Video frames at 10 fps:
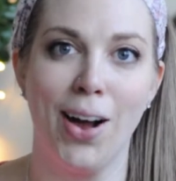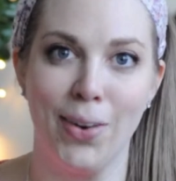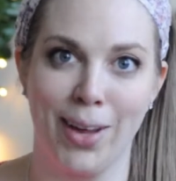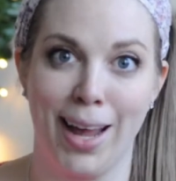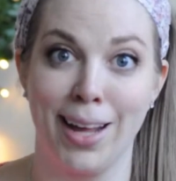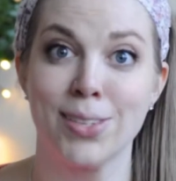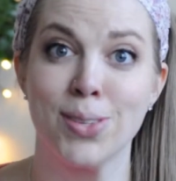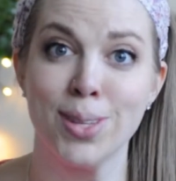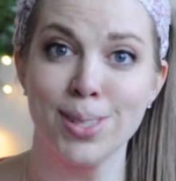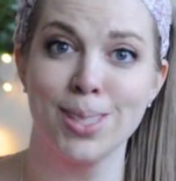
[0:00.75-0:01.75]
Okay,
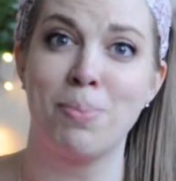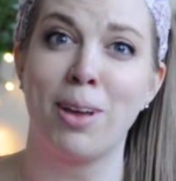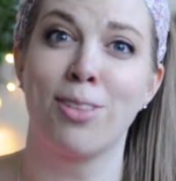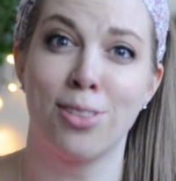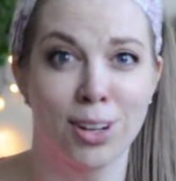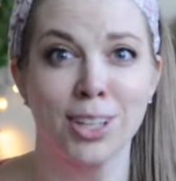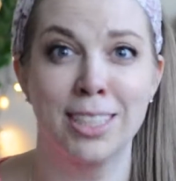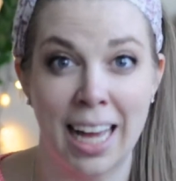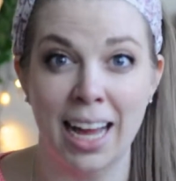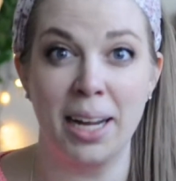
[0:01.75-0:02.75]
so this is my third
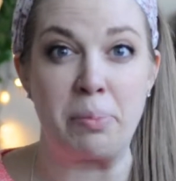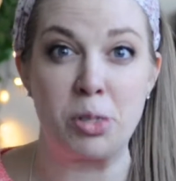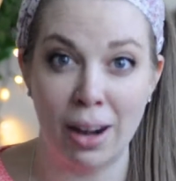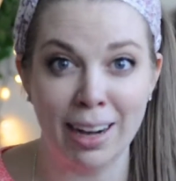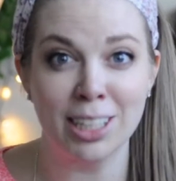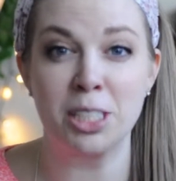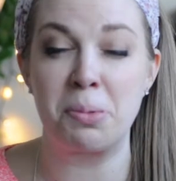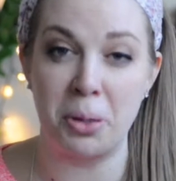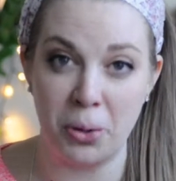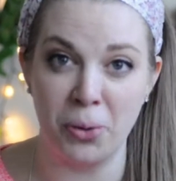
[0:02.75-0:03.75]
time trying to
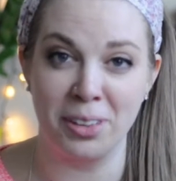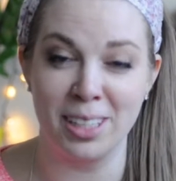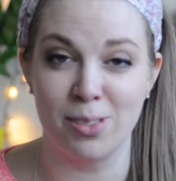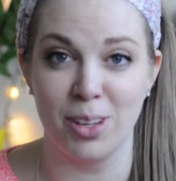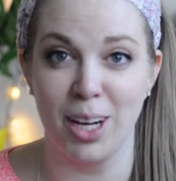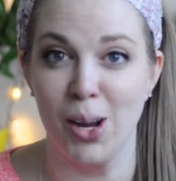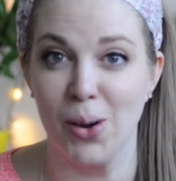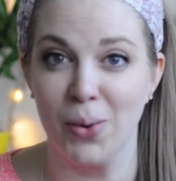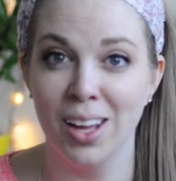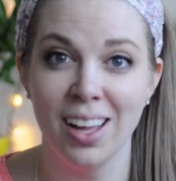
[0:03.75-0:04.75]
record this
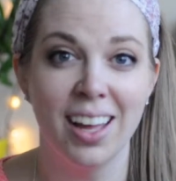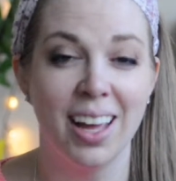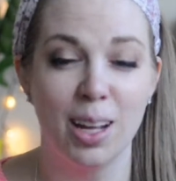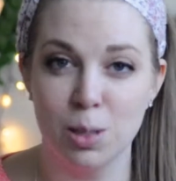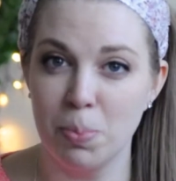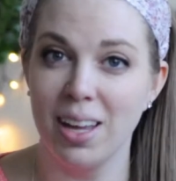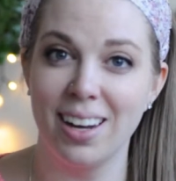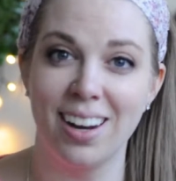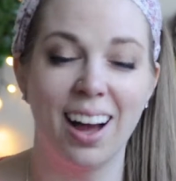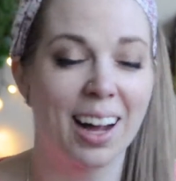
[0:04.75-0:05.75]
video. It's
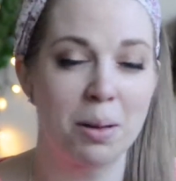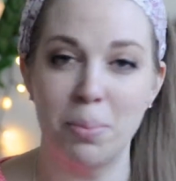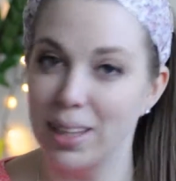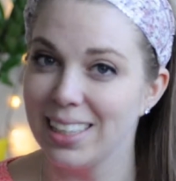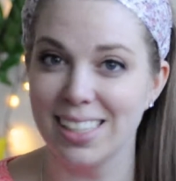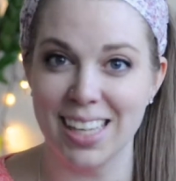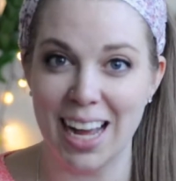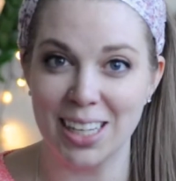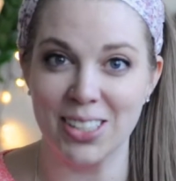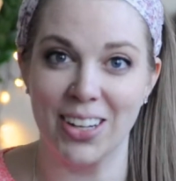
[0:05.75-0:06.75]
been a complete
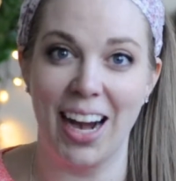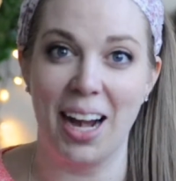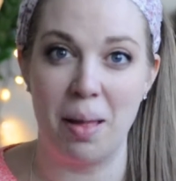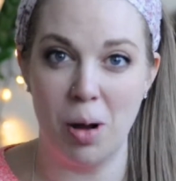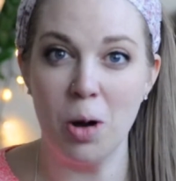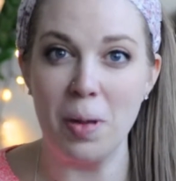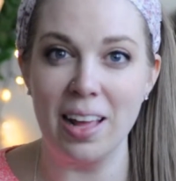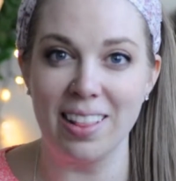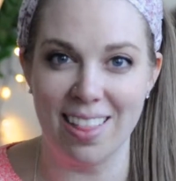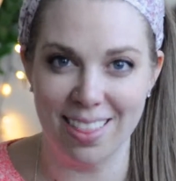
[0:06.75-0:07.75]
disaster, and I'm
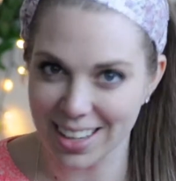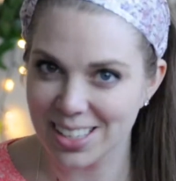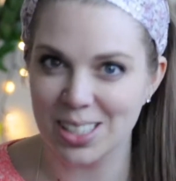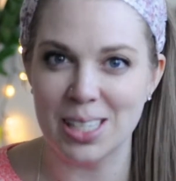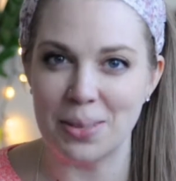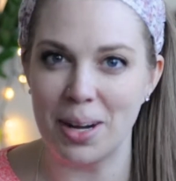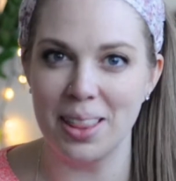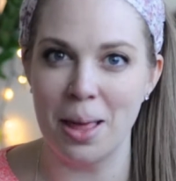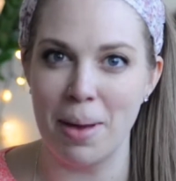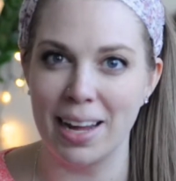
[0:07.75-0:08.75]
hoping that this is the one
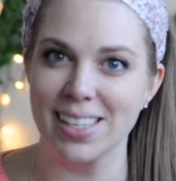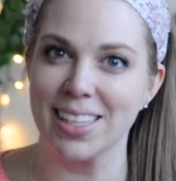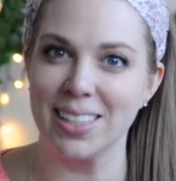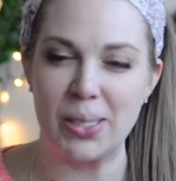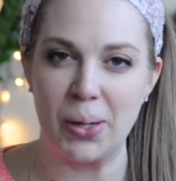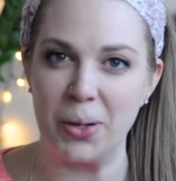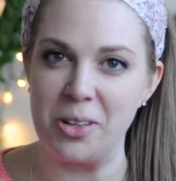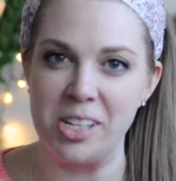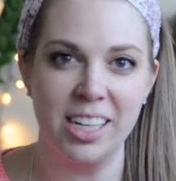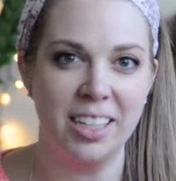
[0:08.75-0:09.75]
that makes it.
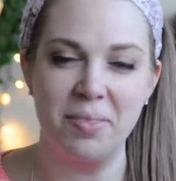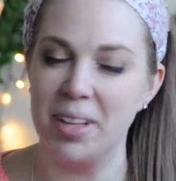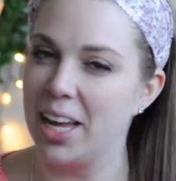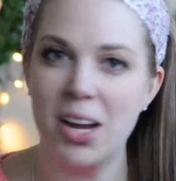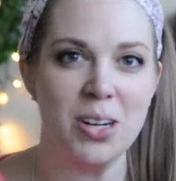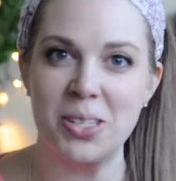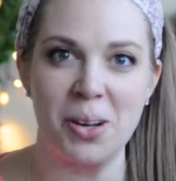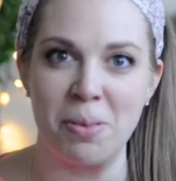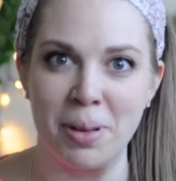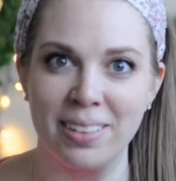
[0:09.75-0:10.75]
So, here's
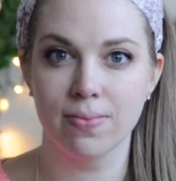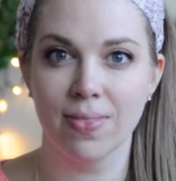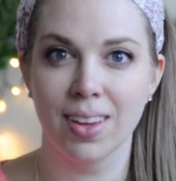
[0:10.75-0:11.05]
hoping.